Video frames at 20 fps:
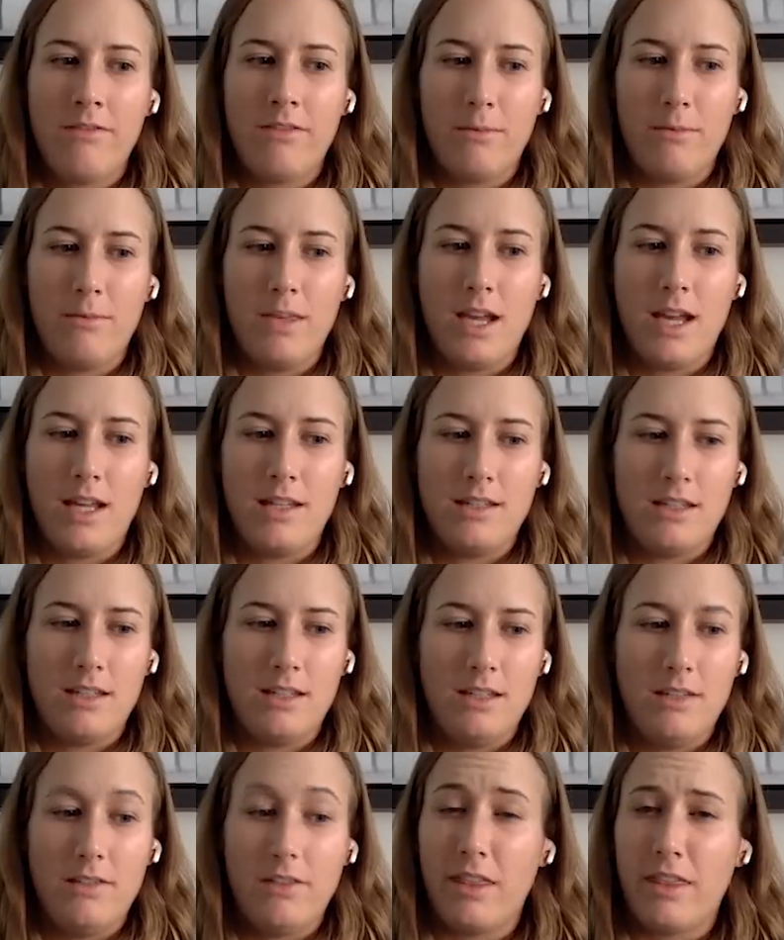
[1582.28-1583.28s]
for me, I
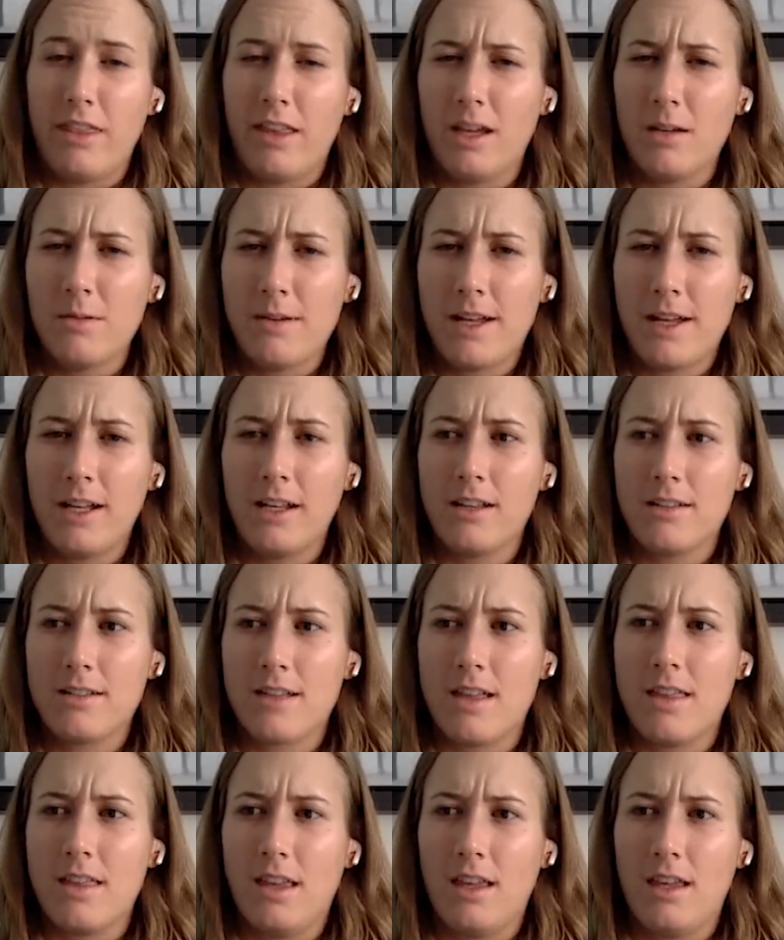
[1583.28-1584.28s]
didn't even think about it because
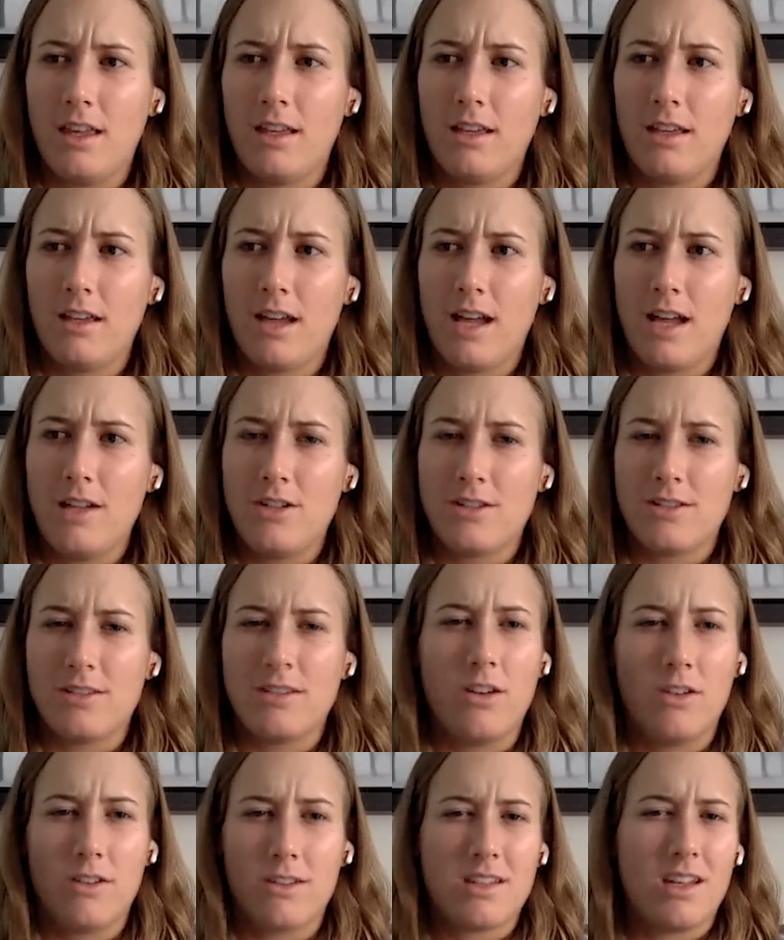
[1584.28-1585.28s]
I think I just
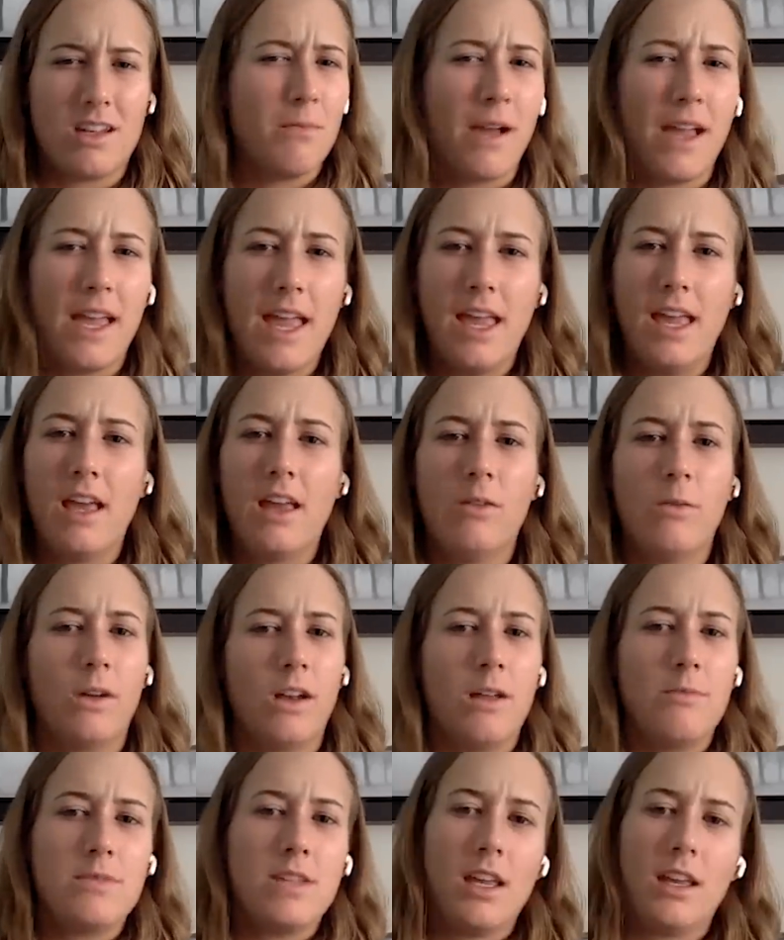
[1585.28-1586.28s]
notice it in my hand
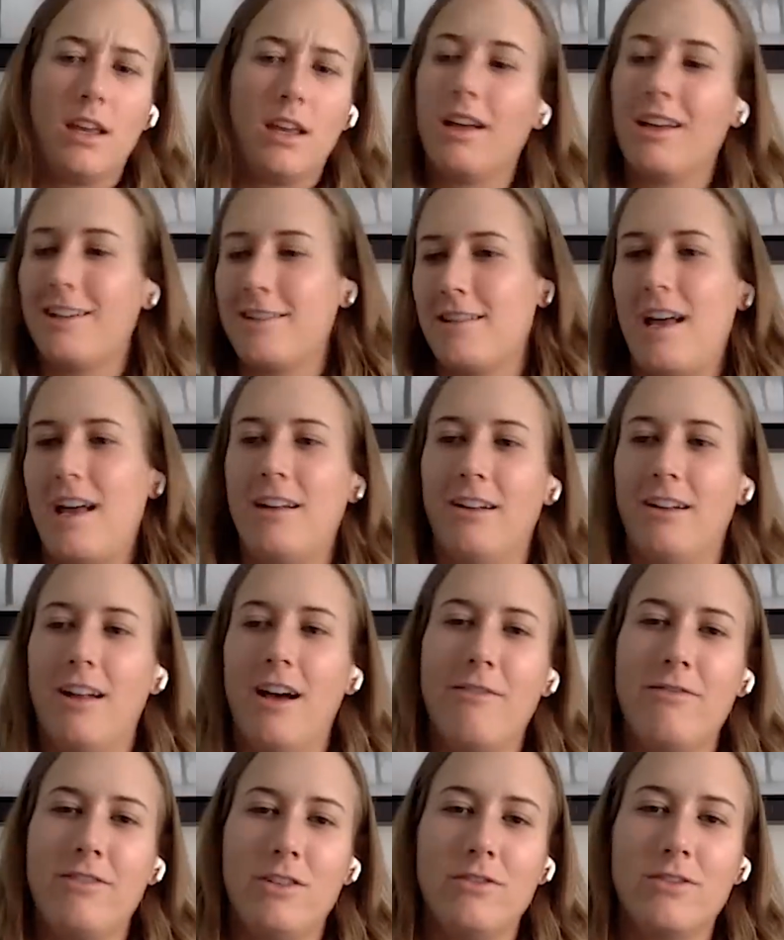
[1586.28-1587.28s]
when I'm taking. Because I don't
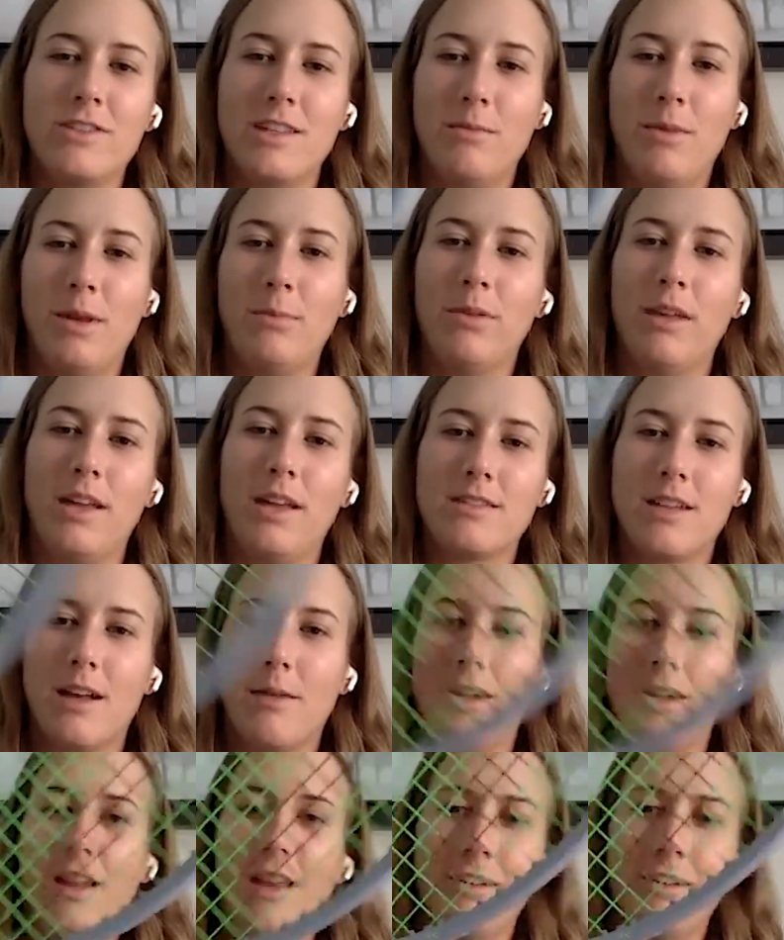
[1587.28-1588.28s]
know if you've seen me play, so
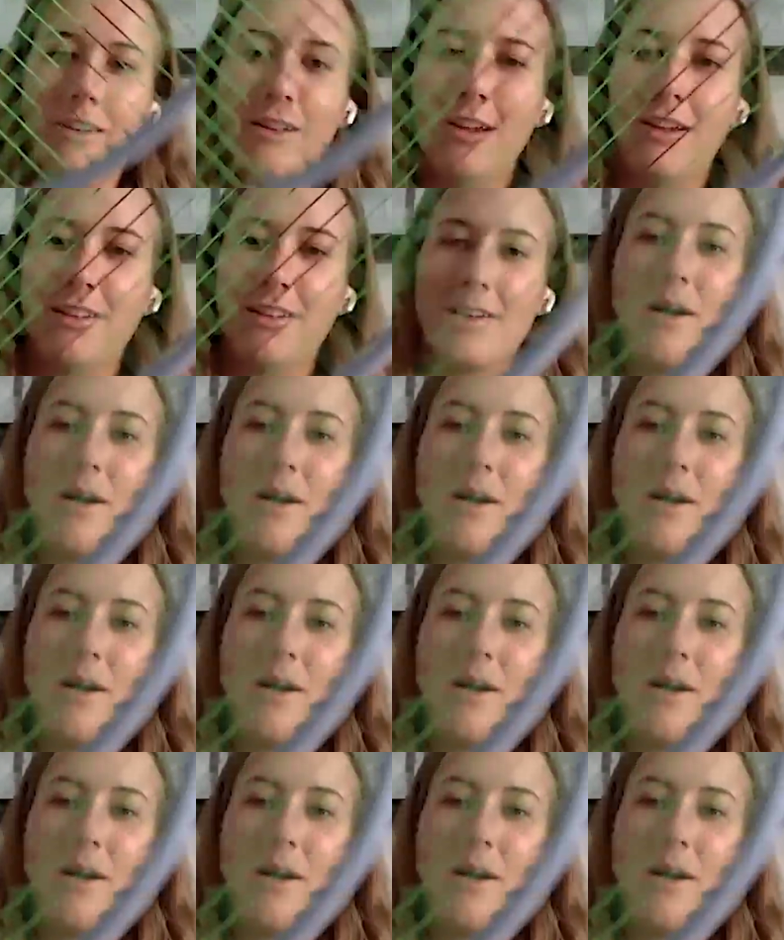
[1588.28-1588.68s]
I'm gonna do a little.